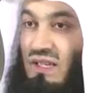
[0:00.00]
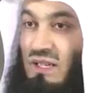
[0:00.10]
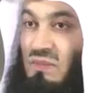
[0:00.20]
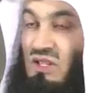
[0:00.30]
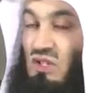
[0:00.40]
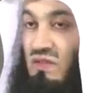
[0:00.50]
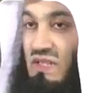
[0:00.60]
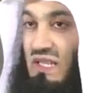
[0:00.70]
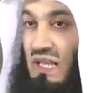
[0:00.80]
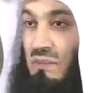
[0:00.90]
image
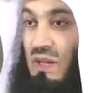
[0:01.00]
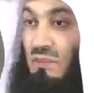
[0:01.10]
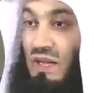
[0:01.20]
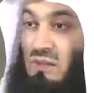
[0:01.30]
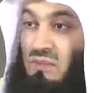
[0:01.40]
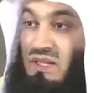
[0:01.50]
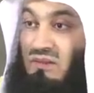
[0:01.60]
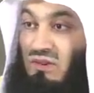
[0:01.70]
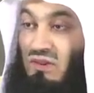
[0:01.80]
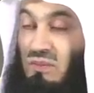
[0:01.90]
of Islam. I might
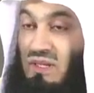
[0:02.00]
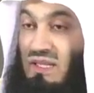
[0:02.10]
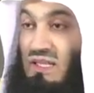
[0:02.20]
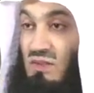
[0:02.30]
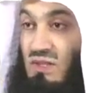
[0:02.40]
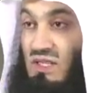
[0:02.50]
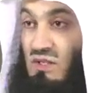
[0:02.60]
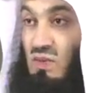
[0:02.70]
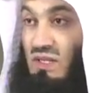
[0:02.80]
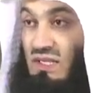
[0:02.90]
be wrong, but this
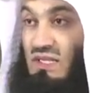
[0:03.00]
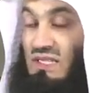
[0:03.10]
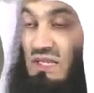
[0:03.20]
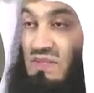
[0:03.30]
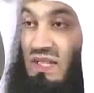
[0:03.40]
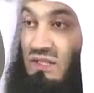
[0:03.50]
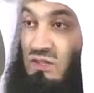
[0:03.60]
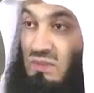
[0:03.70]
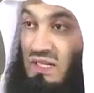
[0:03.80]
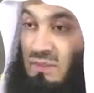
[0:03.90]
is what it seems
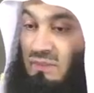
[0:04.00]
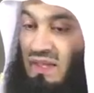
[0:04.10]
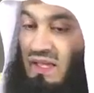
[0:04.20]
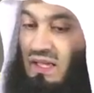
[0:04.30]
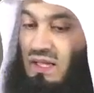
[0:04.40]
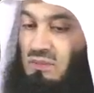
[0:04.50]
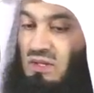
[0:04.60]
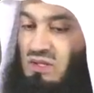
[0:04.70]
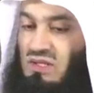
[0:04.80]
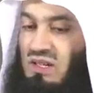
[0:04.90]
like to me.
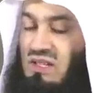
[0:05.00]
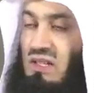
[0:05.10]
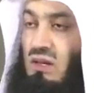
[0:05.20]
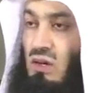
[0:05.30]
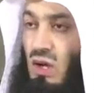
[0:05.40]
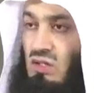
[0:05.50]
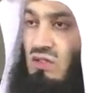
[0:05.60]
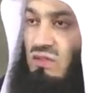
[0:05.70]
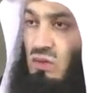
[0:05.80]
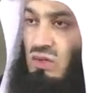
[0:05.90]
Because there is a
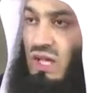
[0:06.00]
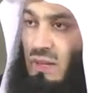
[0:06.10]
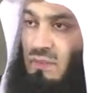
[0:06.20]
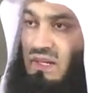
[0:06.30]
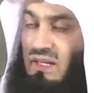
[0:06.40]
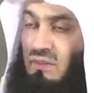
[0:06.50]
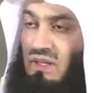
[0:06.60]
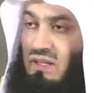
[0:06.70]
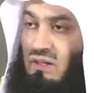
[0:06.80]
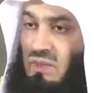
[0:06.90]
lot of good happening. I
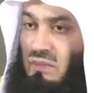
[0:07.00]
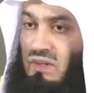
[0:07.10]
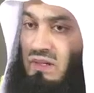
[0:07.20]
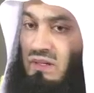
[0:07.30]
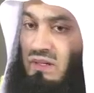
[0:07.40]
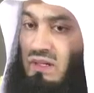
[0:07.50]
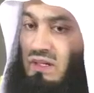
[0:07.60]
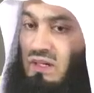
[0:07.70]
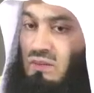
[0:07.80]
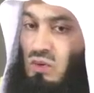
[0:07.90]
mean, remember, there
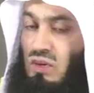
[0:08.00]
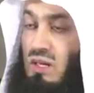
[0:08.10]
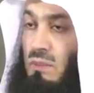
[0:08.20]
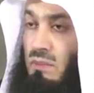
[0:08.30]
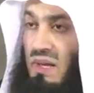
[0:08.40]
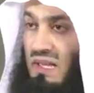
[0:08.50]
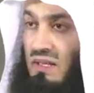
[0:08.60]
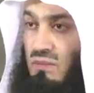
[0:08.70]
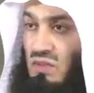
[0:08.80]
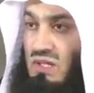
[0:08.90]
are more than 1
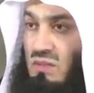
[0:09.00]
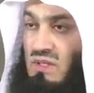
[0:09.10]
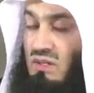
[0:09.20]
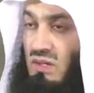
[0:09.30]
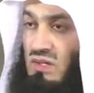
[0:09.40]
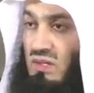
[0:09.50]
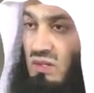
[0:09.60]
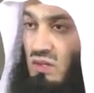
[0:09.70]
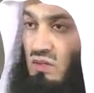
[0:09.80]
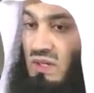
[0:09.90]
billion Muslims across
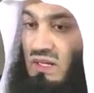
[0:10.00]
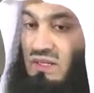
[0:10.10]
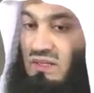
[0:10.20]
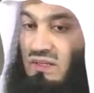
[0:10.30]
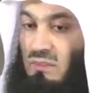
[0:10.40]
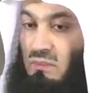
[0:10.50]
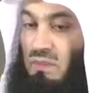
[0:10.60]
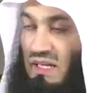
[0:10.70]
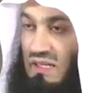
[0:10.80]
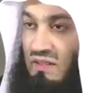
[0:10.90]
the globe, and the
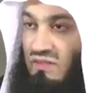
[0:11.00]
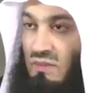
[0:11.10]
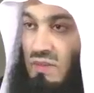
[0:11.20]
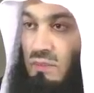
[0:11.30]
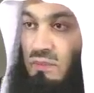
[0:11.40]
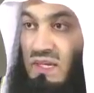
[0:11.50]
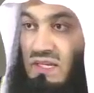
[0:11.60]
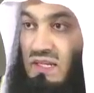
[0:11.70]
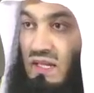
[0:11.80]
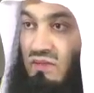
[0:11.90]
bulk of them are
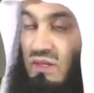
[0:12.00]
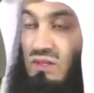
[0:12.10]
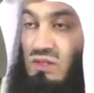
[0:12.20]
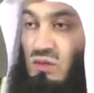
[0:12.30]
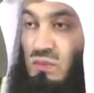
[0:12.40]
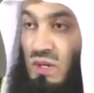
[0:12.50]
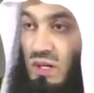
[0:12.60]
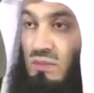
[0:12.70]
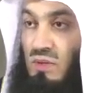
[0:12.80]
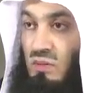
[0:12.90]
peace-loving,
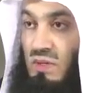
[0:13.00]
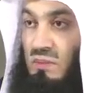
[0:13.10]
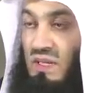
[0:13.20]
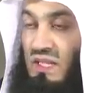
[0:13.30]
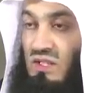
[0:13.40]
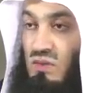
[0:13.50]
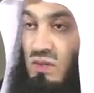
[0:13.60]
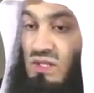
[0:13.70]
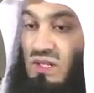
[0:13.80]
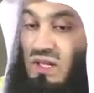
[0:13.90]
superb human beings
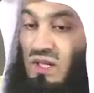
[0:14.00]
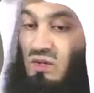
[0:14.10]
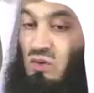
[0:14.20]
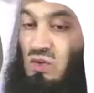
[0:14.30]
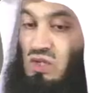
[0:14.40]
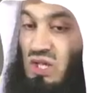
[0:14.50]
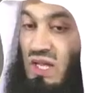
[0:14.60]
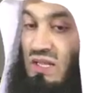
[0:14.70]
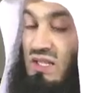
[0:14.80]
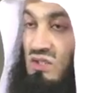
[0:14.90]
who
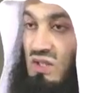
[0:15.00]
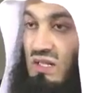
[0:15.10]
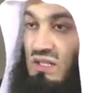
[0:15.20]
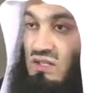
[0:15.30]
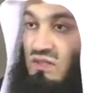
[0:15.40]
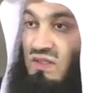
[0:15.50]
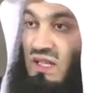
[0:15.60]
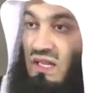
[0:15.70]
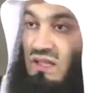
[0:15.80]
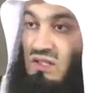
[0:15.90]
share the struggles
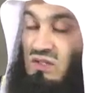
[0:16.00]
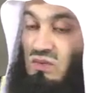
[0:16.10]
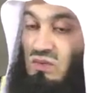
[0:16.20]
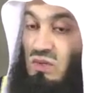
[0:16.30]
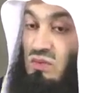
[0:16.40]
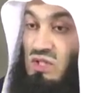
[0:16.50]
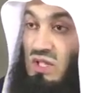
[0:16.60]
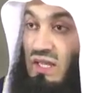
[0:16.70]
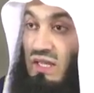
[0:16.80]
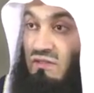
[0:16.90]
of the others who don't
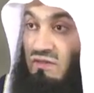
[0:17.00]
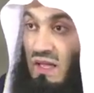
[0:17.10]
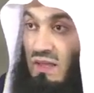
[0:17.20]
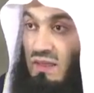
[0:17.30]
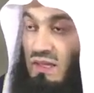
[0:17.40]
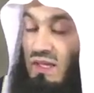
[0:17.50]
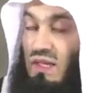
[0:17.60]
share their faith.